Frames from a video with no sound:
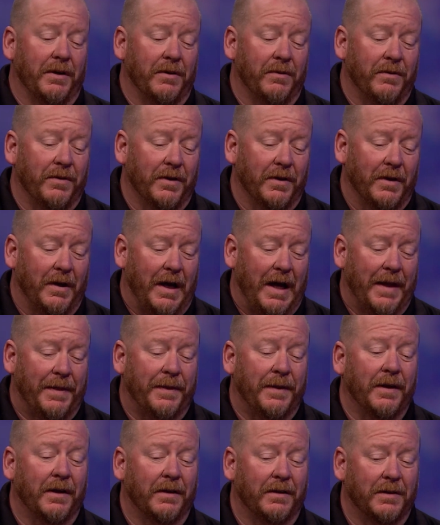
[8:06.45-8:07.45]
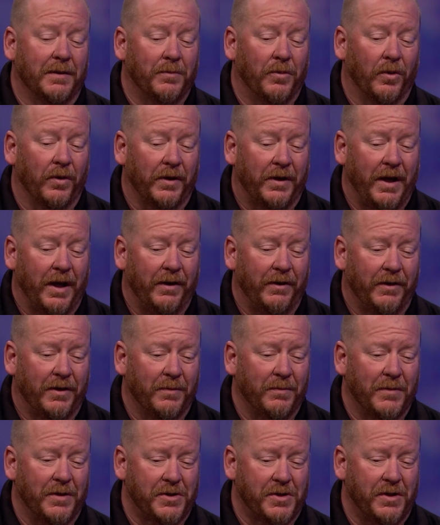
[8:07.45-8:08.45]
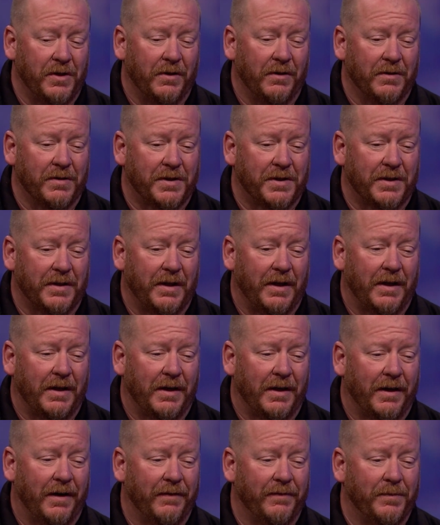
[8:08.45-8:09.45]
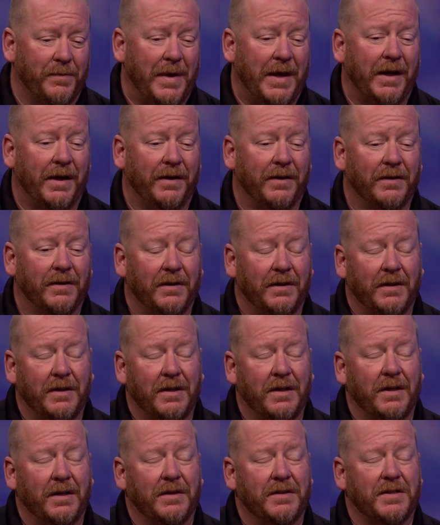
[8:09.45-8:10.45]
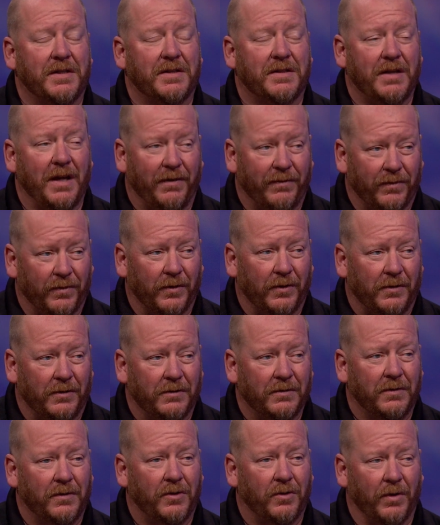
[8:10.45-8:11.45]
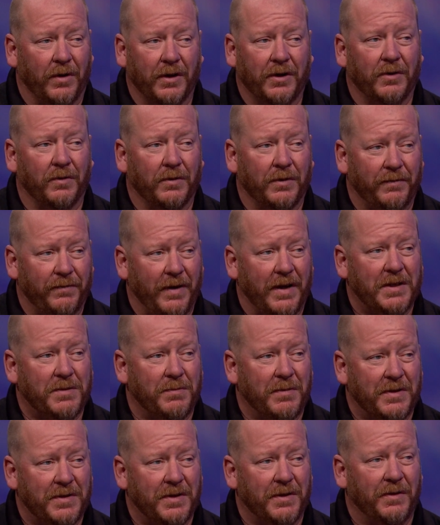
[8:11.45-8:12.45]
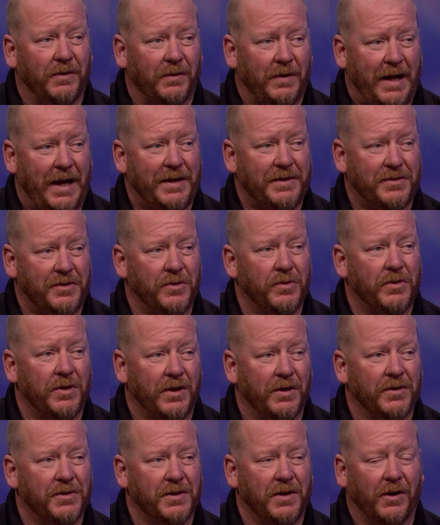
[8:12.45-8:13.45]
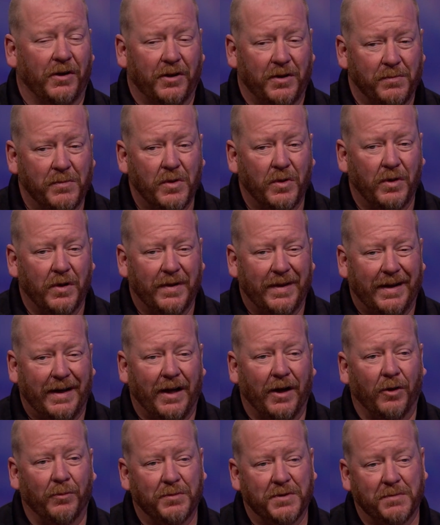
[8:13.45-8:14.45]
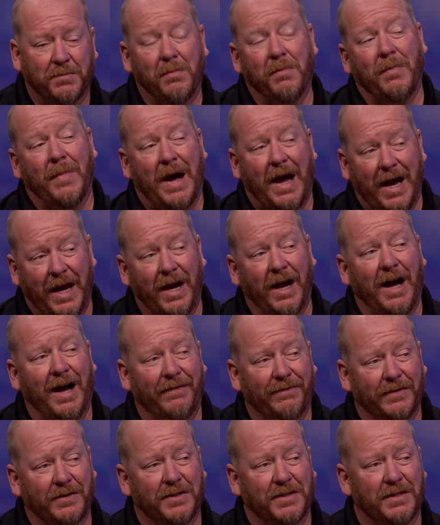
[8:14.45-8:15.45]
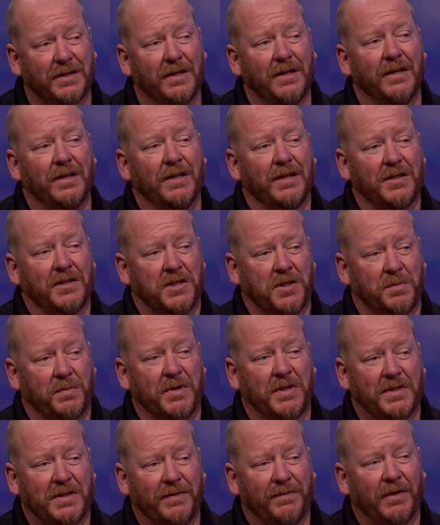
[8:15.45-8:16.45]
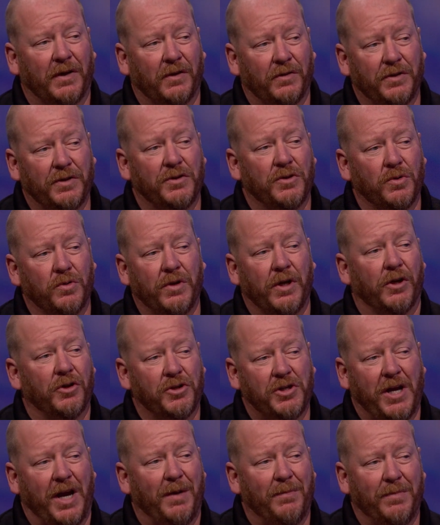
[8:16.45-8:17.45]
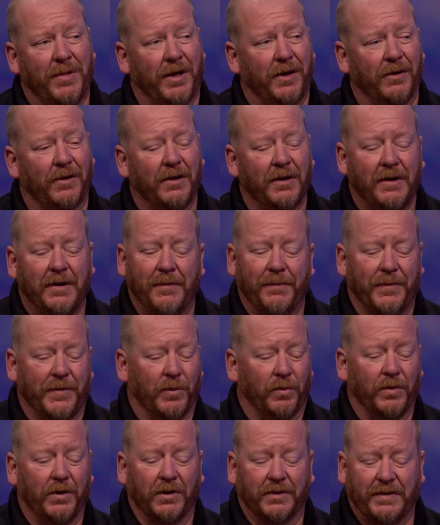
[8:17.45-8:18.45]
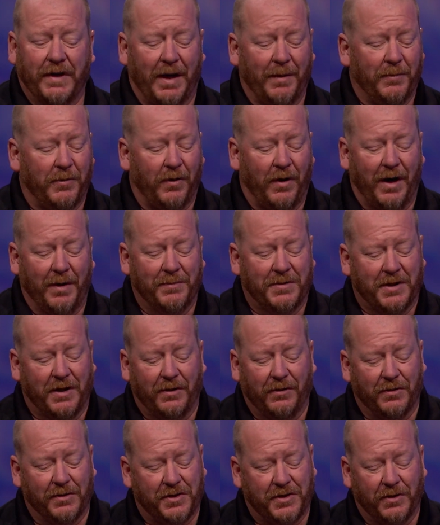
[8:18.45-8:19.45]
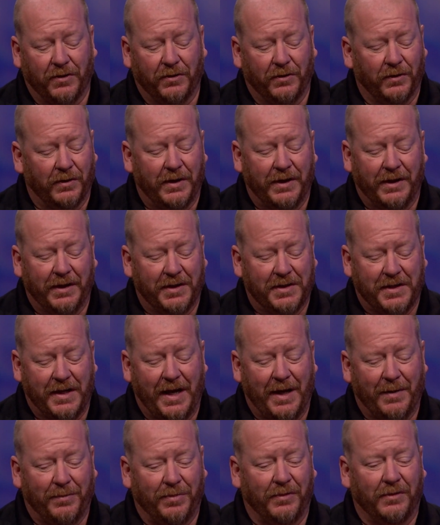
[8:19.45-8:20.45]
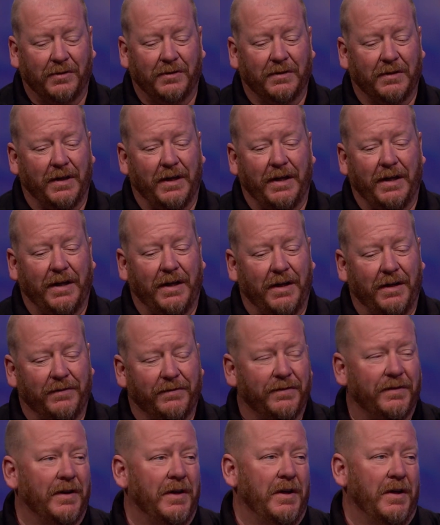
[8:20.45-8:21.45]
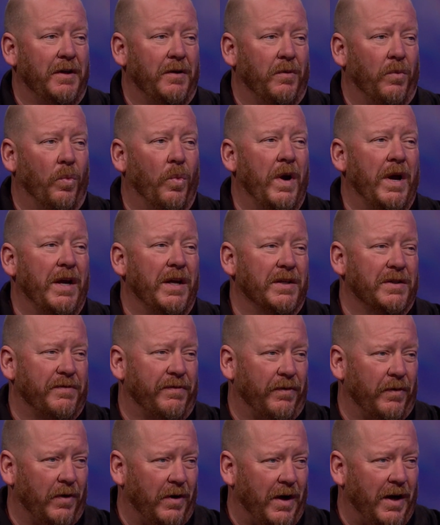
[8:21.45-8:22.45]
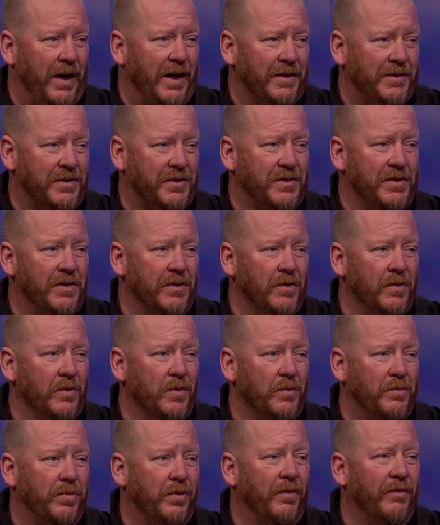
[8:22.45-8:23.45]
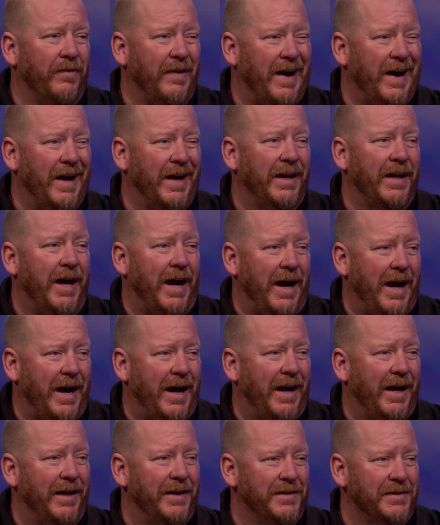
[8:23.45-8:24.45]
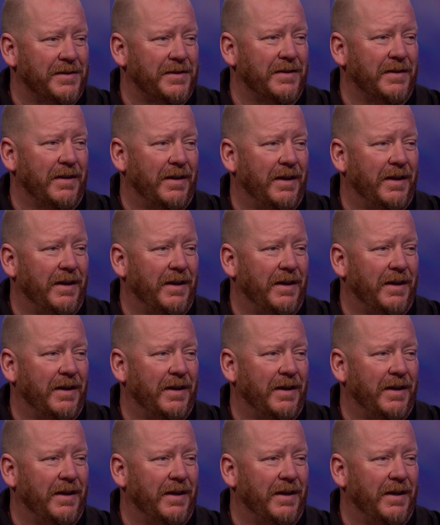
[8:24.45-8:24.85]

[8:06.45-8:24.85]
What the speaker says: you that I think the Board of County Commissioners have made several critical investments in the last 2 years in our community that helps my office specifically do their job better. The Real-Time Crime Center is certainly an example of ways for us to provide eyes